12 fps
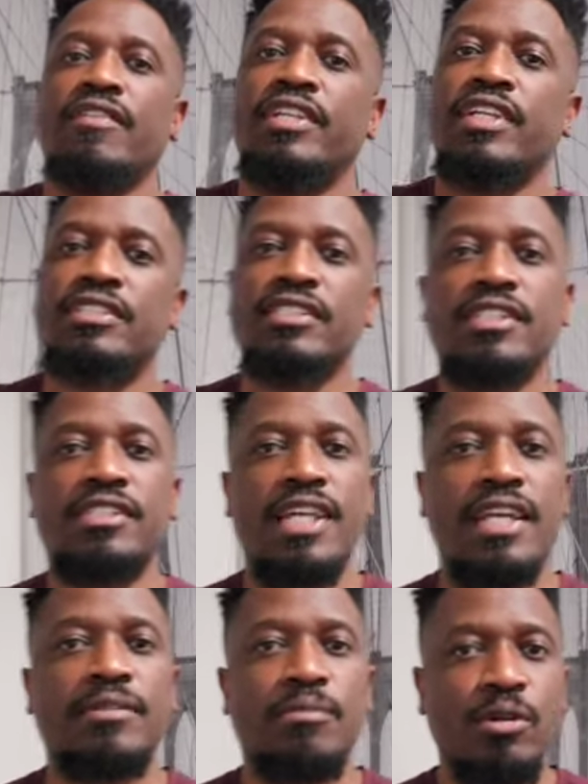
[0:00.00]
it doesn't
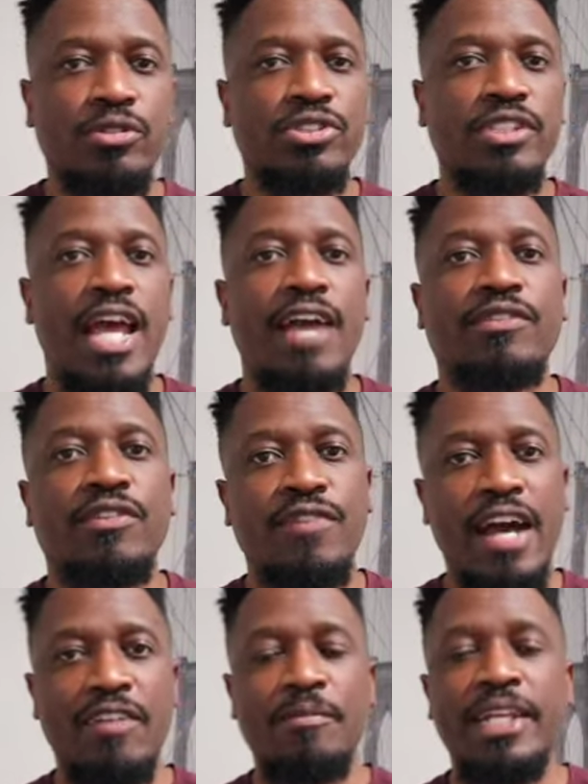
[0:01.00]
detect motion after
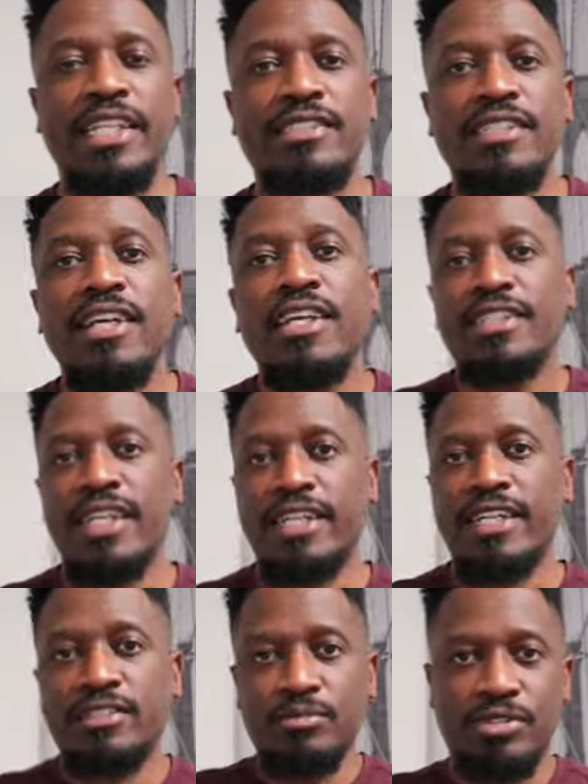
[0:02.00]
5 minutes, they
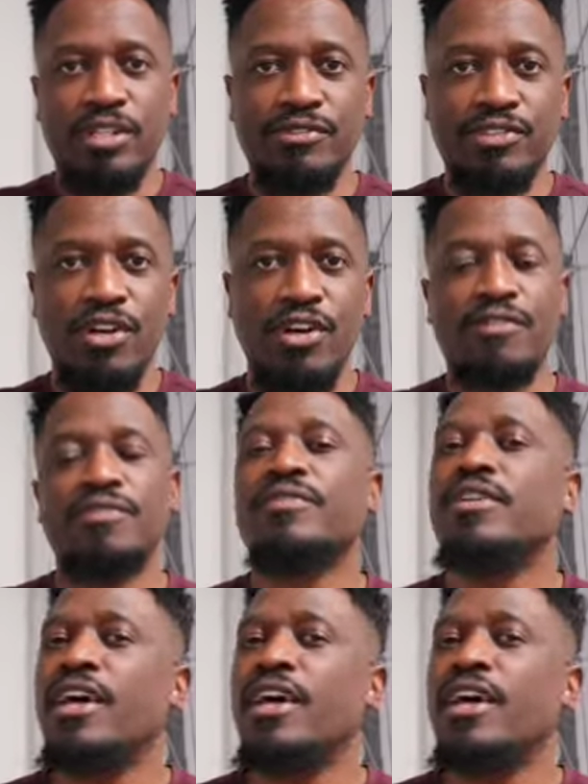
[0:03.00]
cut themselves off.